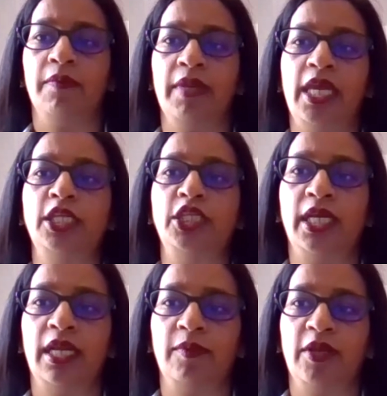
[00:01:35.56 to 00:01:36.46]
Each
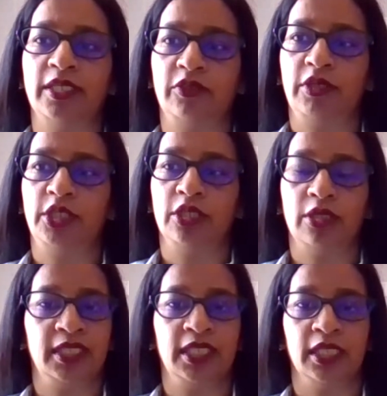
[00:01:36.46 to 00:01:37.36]
AWS region
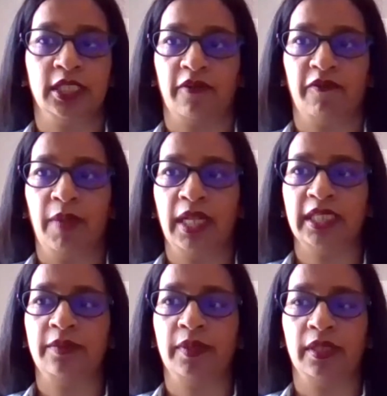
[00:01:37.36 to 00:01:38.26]
consists of
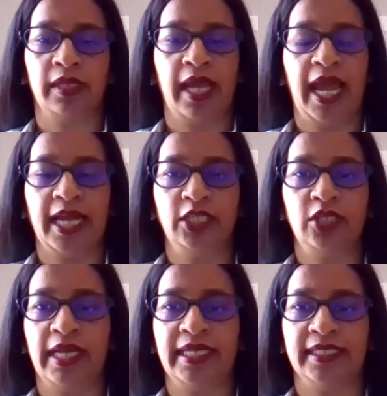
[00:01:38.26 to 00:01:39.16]
multiple
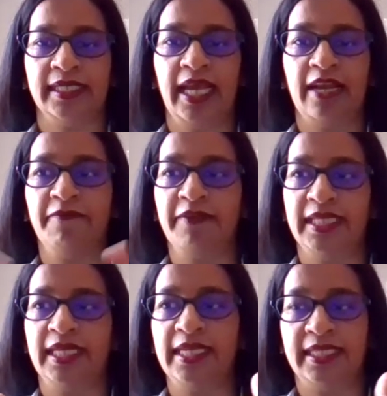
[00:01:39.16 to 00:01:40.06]
isolated and
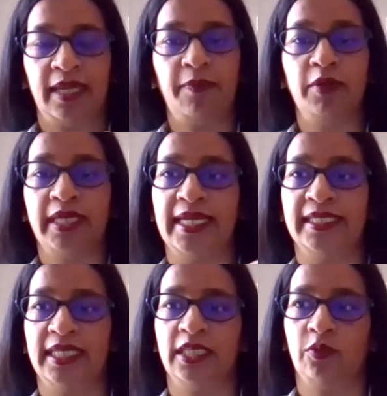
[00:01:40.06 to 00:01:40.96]
physically separate
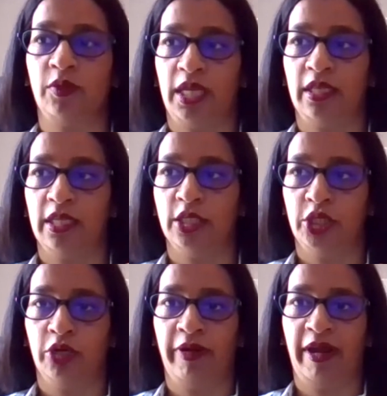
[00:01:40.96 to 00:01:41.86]
AZs within the
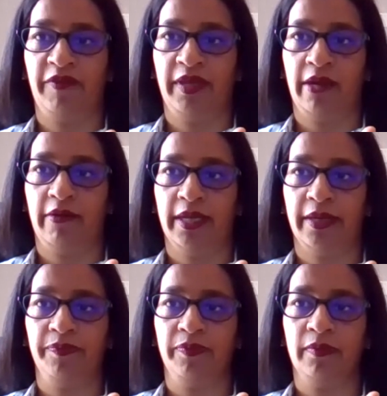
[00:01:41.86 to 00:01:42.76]
geographic area.
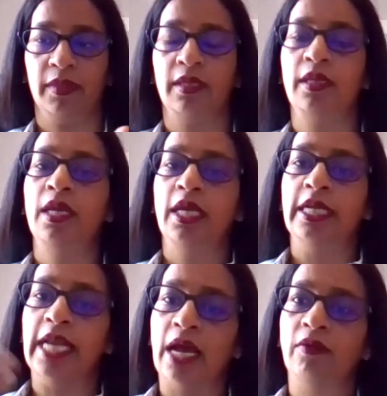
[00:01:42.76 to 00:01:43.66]

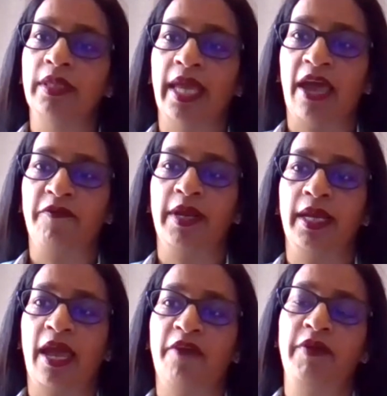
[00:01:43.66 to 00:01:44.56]
Now in the
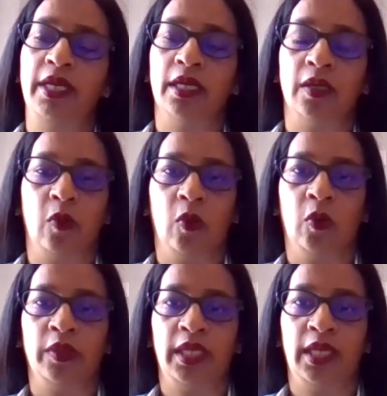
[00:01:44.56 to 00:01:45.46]
Africa
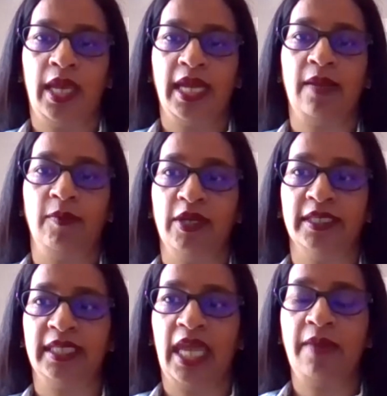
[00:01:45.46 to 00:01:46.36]
or the
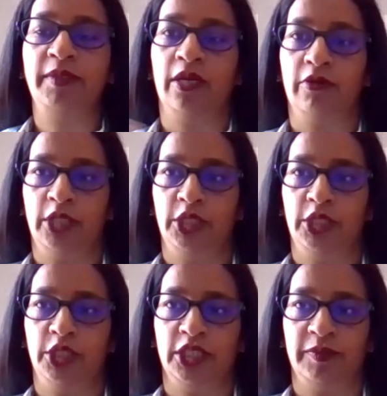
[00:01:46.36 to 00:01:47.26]
AWS Cape Town
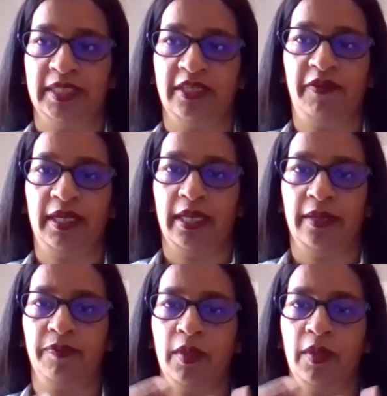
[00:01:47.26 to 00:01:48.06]
region specifically.